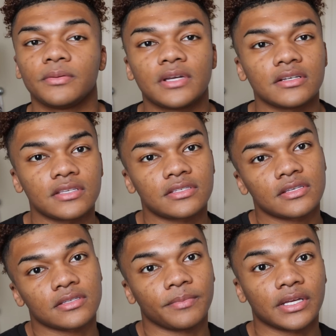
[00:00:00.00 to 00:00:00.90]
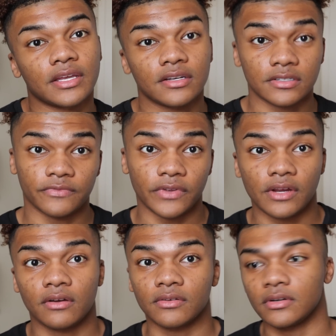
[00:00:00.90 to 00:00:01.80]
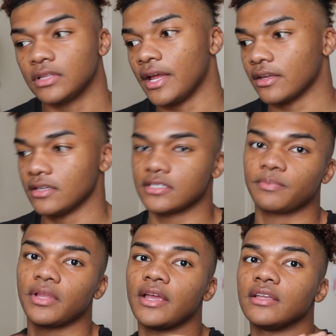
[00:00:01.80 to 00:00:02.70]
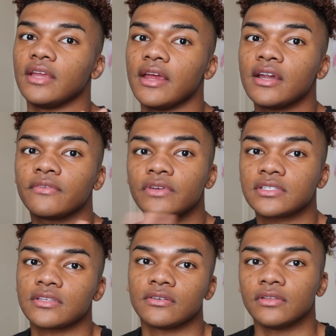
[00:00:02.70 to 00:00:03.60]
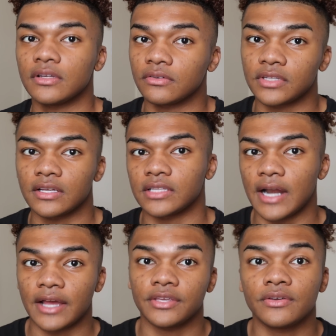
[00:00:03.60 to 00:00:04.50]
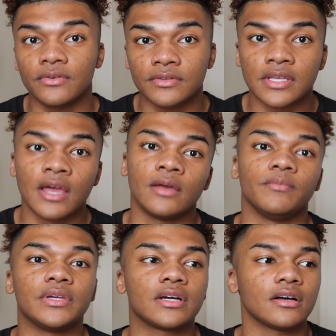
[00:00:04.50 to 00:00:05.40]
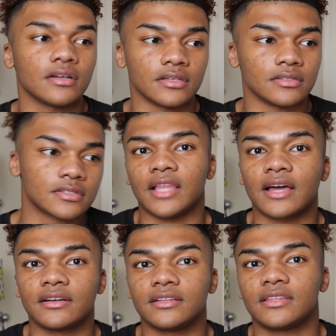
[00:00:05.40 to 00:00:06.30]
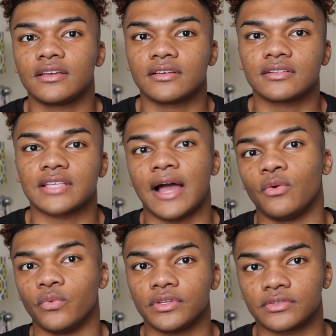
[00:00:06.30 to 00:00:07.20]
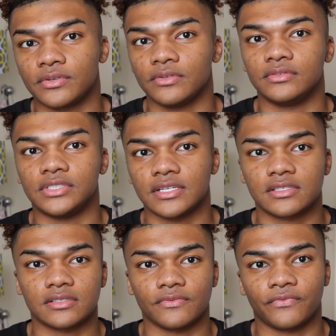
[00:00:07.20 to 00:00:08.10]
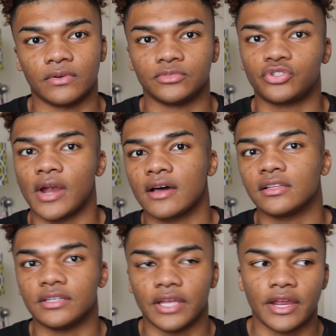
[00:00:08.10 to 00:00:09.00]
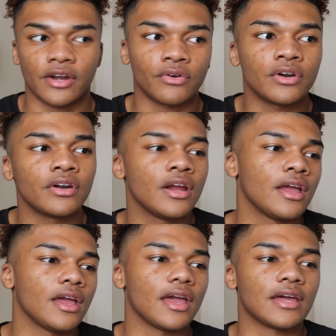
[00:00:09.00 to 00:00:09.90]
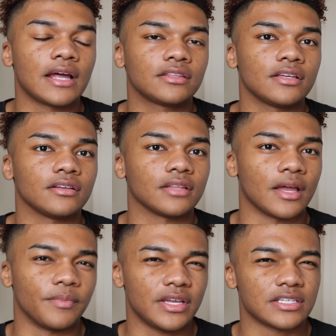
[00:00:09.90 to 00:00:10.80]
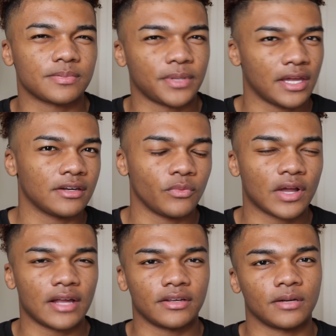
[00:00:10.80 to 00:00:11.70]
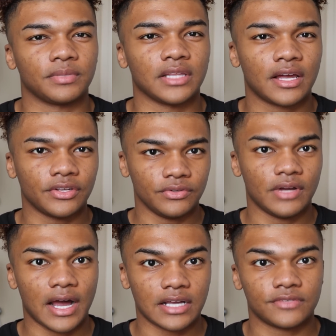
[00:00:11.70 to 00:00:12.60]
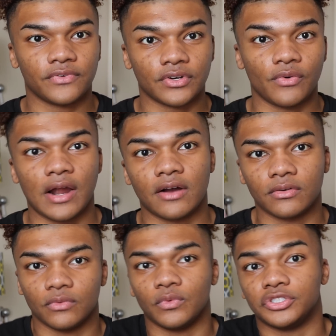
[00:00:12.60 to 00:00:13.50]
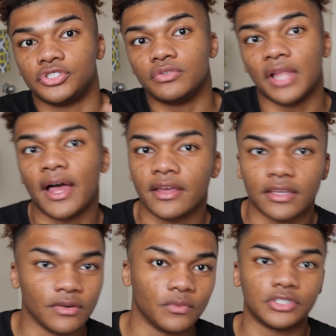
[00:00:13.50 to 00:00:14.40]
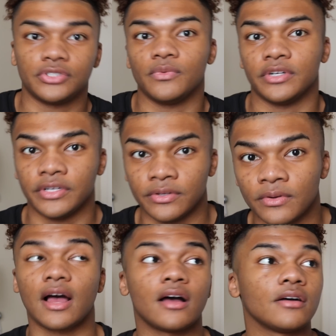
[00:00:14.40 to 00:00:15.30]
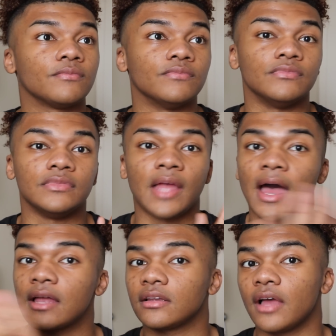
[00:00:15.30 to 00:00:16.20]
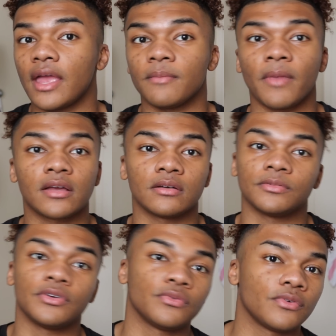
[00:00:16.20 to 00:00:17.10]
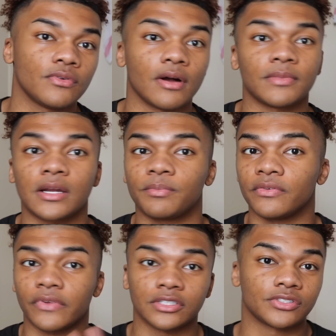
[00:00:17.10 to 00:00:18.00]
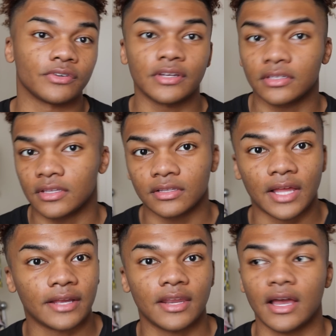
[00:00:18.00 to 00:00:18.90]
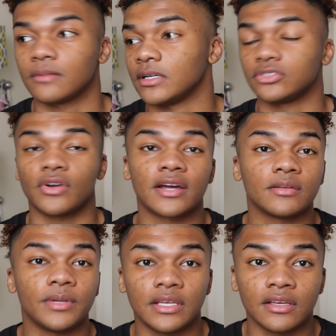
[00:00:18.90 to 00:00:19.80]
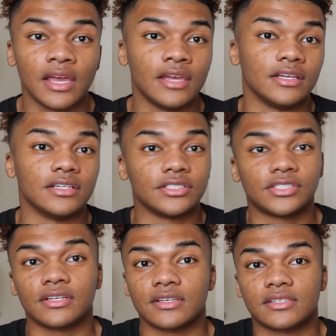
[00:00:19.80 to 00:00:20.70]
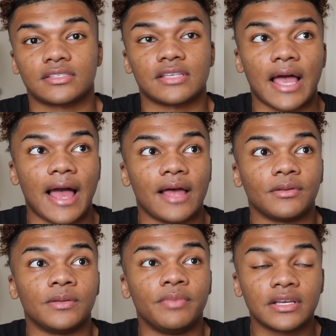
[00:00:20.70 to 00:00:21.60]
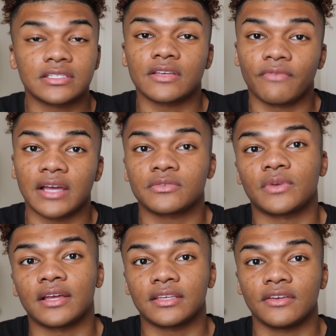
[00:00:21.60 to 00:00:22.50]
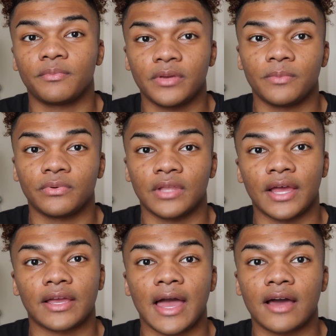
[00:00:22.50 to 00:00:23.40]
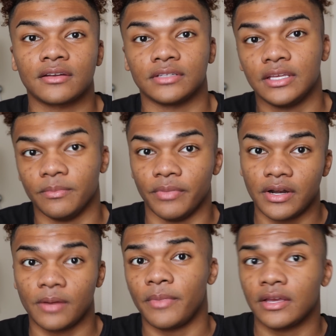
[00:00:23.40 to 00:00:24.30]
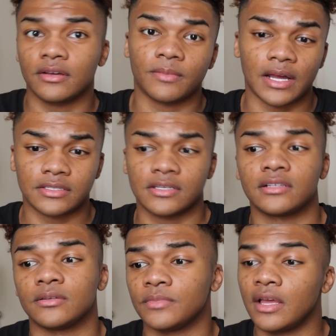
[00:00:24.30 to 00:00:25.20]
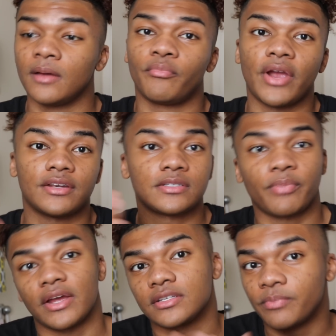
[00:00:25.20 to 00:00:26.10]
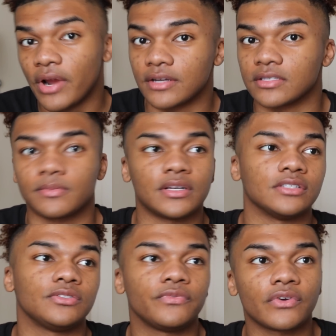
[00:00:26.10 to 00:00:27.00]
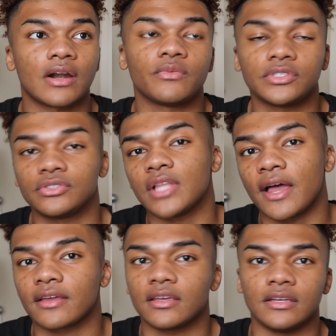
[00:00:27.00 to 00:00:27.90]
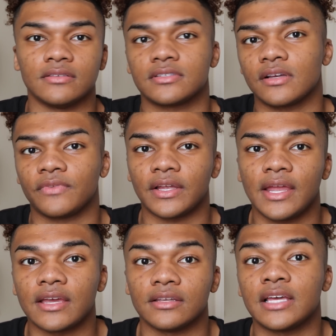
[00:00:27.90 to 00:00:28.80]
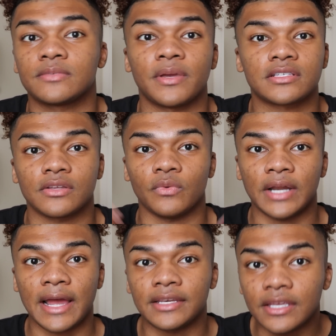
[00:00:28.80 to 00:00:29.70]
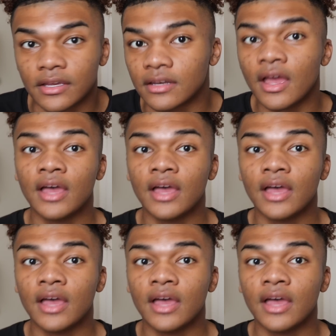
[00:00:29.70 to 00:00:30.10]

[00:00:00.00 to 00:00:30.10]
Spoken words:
because this is a beginner's video, I'm going to like explain every single little thing that I use, because a lot of the things I went through just from trial and error, and I think like me explaining will kind of help a lot of you guys figure out what you like and what you want to do. I'm not a makeup guru, I'm not a professional or anything like that. I'm not trying to be. It's just the biggest advice when I give people like how to get better at makeup, I tell them practice, practice, practice, because you figure out what you like and stuff like that, and that's basically what I did.